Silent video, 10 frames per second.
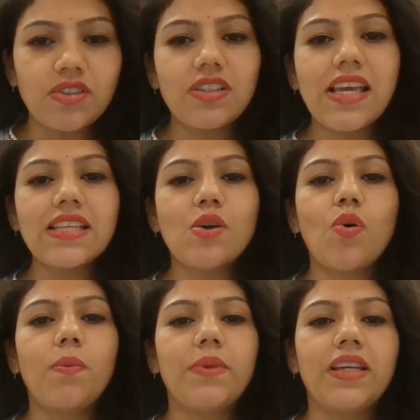So today's
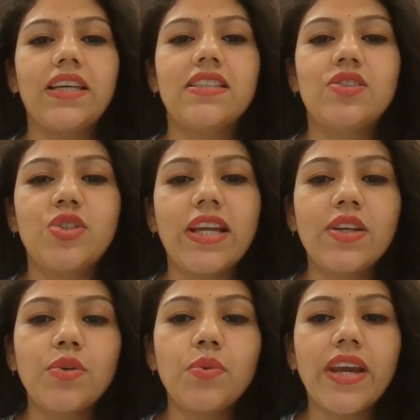opening in
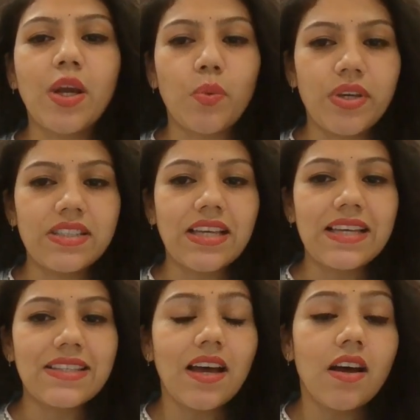Jet2 Airways
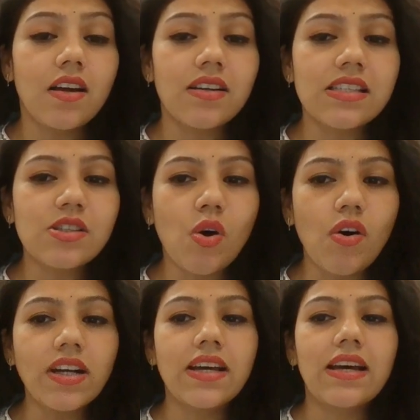as a
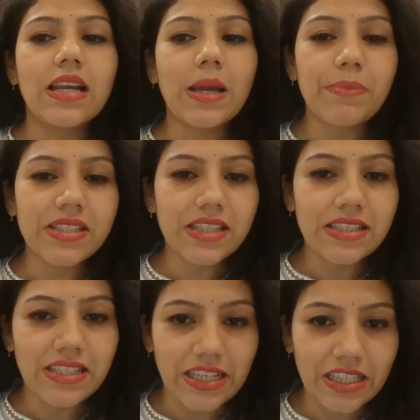resort
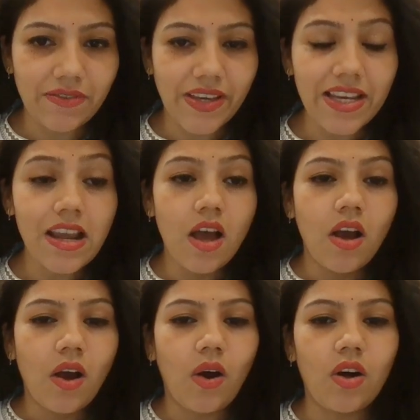representative in
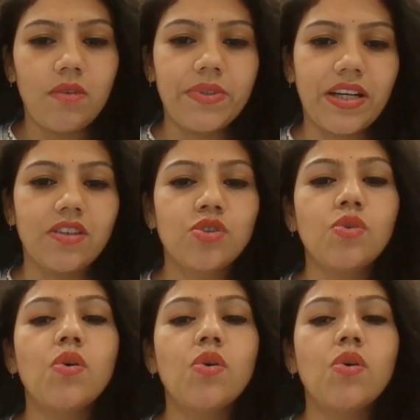Olbia.